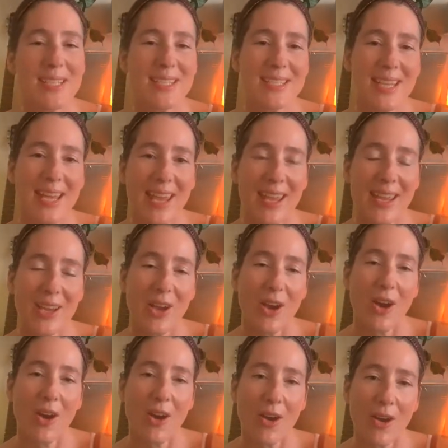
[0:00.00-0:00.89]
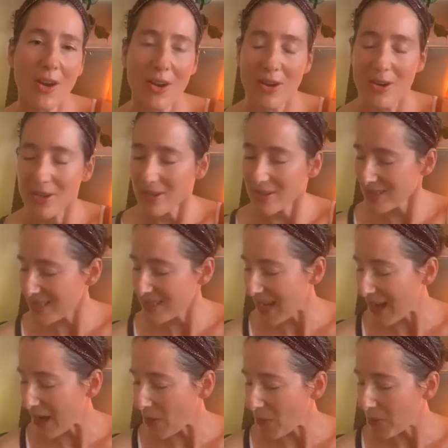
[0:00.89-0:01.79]
to take our
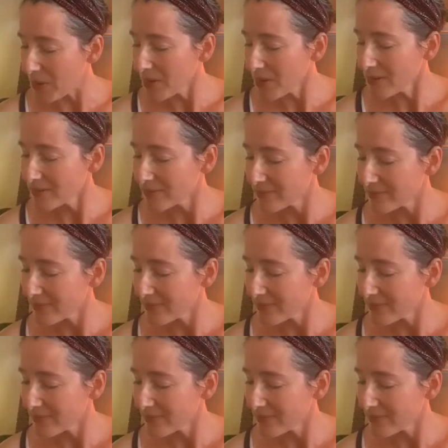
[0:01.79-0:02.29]
towel,